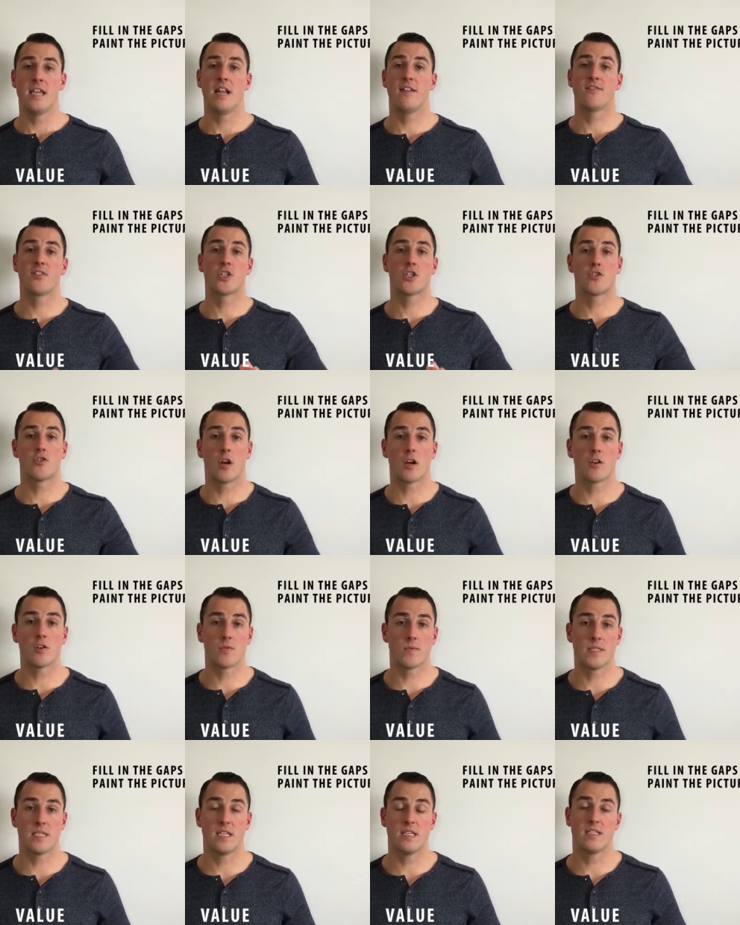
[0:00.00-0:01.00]
that have
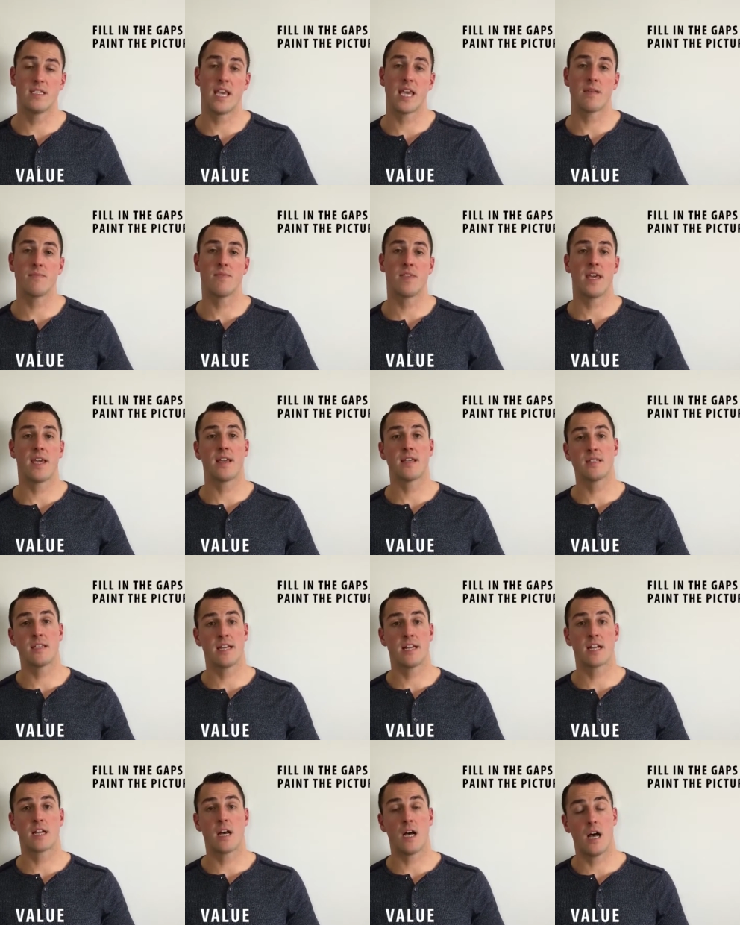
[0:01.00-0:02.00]
struggled with the same things
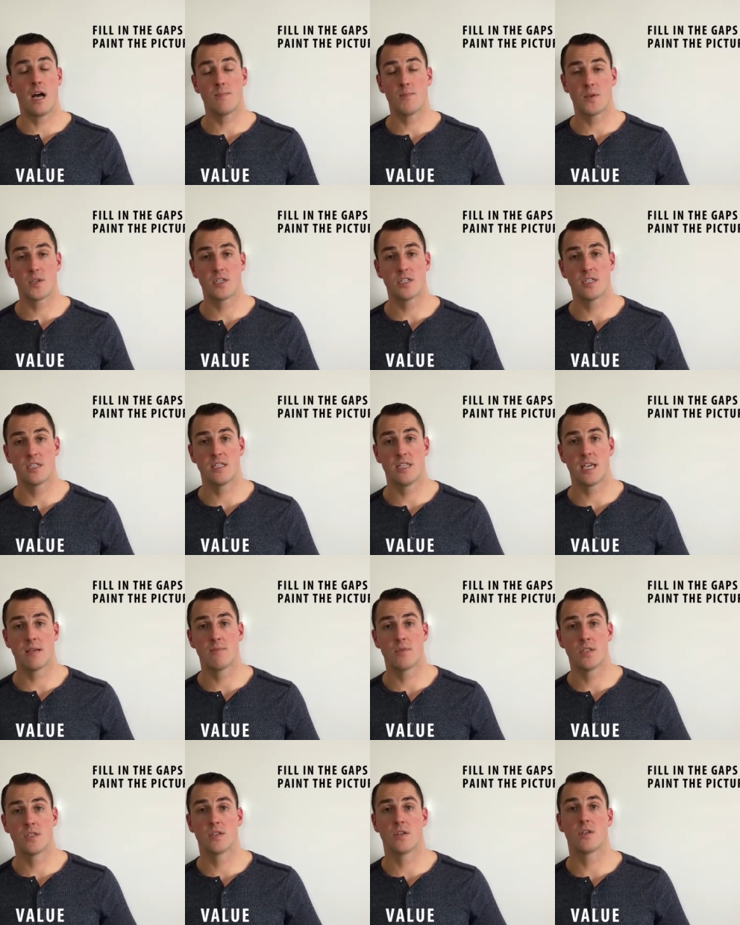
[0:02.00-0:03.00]
and accomplished the
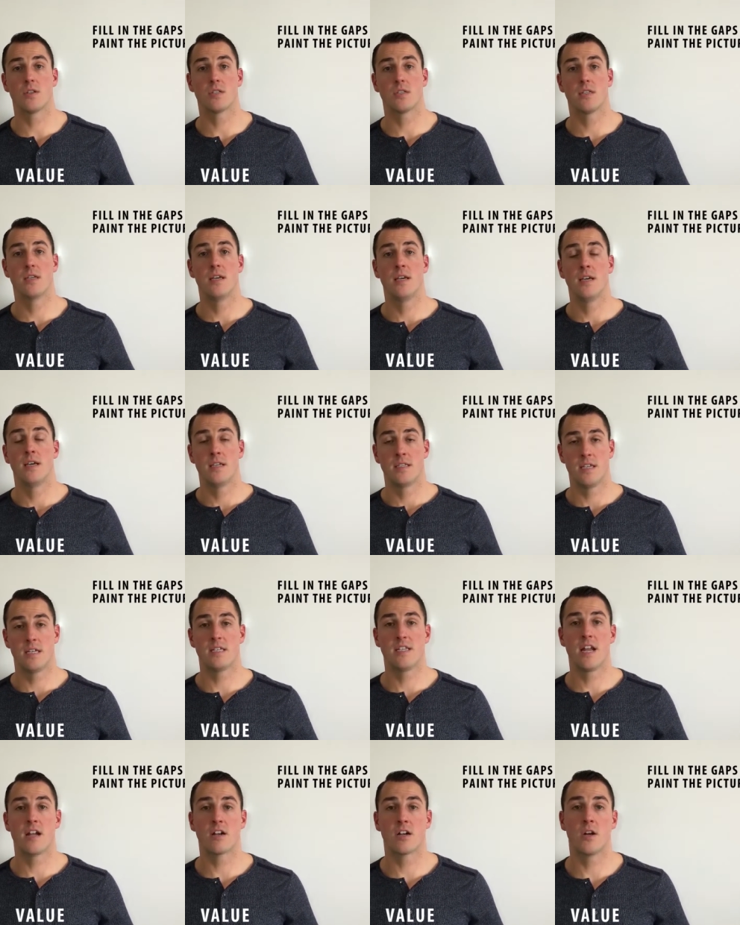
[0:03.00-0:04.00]
same results
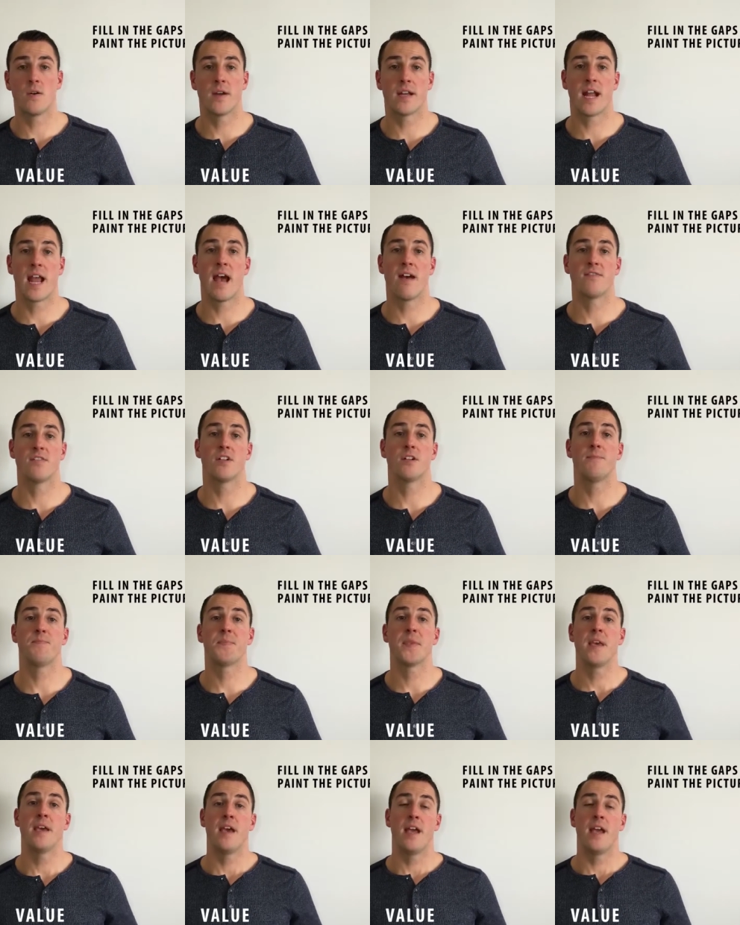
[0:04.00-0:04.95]
that they're going after.